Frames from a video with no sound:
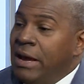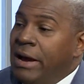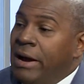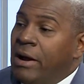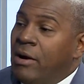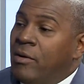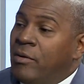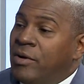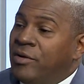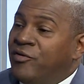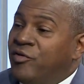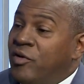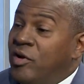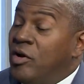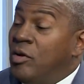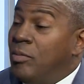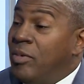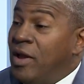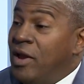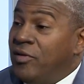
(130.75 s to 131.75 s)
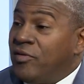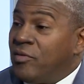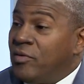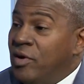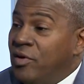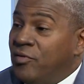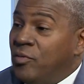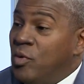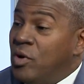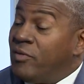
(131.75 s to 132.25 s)
Our
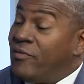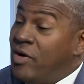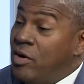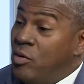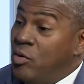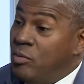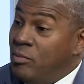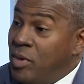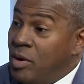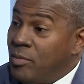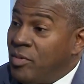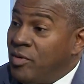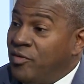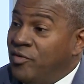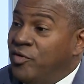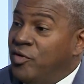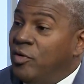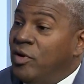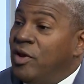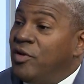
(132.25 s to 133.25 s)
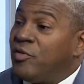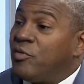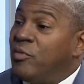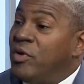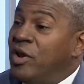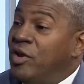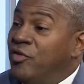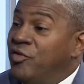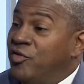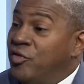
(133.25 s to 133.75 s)
trailblazer is one of our own members, Julius
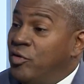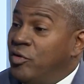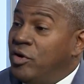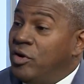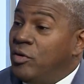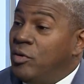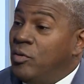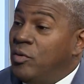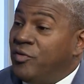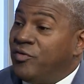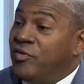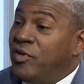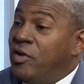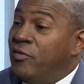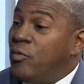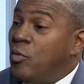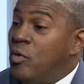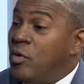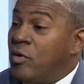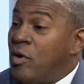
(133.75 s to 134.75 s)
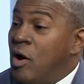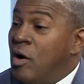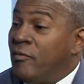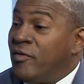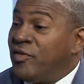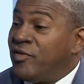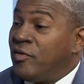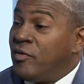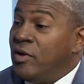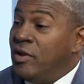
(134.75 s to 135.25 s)
Green Jr., who was chief warrant
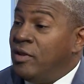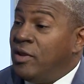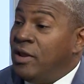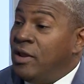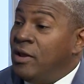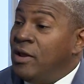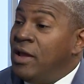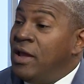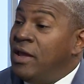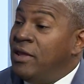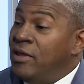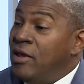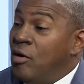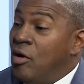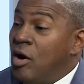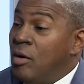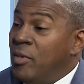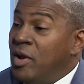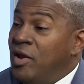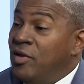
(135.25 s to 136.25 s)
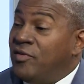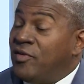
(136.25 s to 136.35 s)
officer in the in the Army.